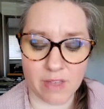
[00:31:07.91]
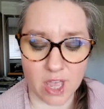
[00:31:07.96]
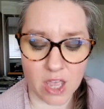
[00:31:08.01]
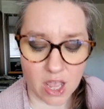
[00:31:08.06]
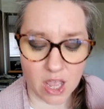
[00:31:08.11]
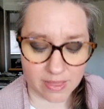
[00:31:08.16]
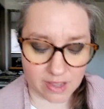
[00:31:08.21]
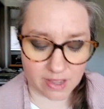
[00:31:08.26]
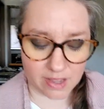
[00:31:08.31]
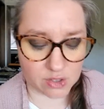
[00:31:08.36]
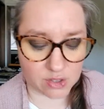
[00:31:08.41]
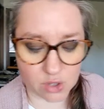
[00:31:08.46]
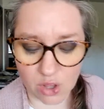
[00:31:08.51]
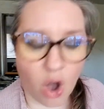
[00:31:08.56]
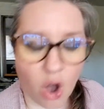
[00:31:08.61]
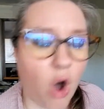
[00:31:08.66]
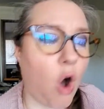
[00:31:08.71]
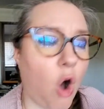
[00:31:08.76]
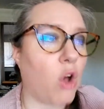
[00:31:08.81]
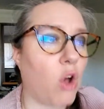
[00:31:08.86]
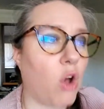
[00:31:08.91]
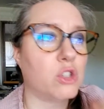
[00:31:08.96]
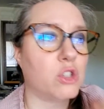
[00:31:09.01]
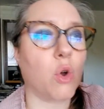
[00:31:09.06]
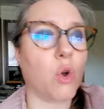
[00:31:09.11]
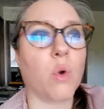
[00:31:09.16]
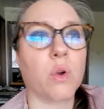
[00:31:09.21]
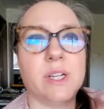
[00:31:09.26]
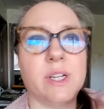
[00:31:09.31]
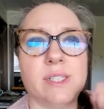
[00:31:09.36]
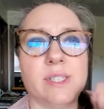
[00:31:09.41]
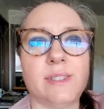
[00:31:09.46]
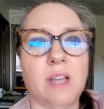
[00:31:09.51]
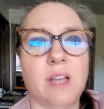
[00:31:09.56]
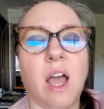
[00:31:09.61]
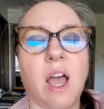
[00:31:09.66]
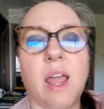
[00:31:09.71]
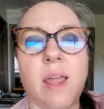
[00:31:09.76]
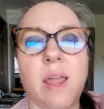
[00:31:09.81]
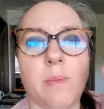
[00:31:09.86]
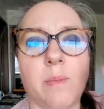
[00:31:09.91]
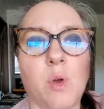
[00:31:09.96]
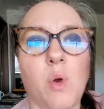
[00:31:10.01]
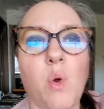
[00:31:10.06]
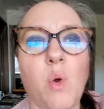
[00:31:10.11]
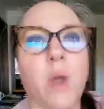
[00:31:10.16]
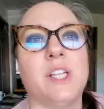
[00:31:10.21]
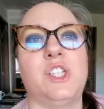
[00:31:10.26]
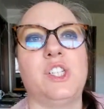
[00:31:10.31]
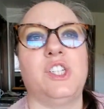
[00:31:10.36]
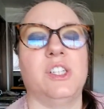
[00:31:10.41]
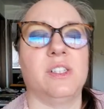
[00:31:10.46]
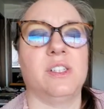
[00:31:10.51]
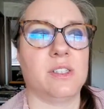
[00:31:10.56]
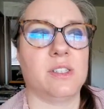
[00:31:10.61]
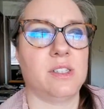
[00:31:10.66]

These are all Taurus type questions.